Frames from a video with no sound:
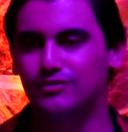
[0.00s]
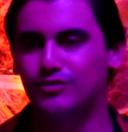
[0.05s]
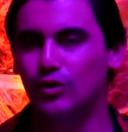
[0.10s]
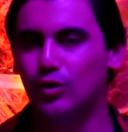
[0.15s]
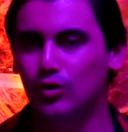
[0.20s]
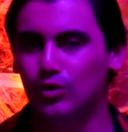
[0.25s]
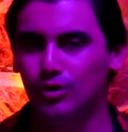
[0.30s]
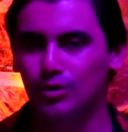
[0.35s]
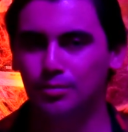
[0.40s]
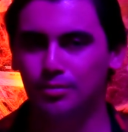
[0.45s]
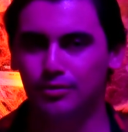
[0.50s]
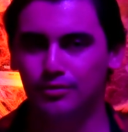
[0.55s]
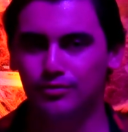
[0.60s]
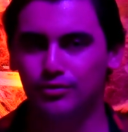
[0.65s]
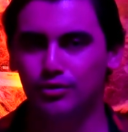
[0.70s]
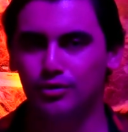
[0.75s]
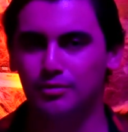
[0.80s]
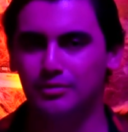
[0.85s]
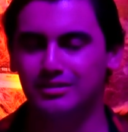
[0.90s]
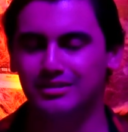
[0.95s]
vocal
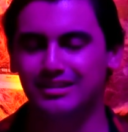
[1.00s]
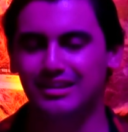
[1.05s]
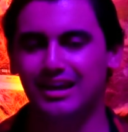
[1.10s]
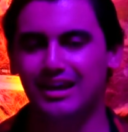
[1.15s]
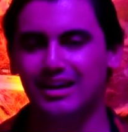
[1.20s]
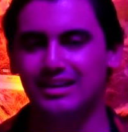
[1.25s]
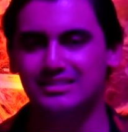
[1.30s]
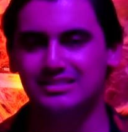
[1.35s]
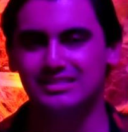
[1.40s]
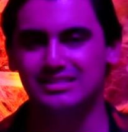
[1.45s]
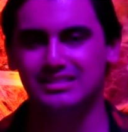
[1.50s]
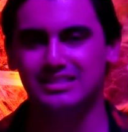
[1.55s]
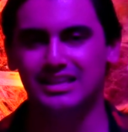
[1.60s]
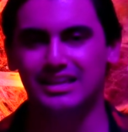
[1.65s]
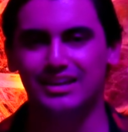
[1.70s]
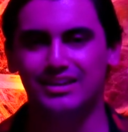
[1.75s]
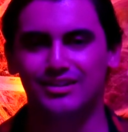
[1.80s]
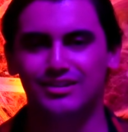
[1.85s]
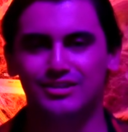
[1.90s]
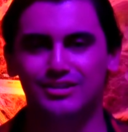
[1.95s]
performance as his
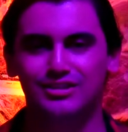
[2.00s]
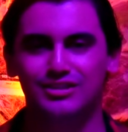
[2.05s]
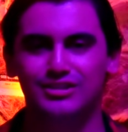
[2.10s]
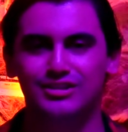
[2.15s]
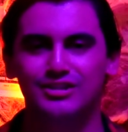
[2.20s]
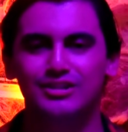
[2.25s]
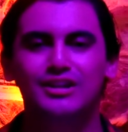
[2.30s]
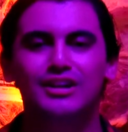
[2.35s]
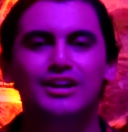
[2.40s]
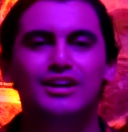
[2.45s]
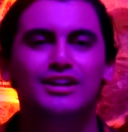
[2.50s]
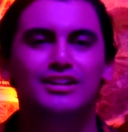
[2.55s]
character.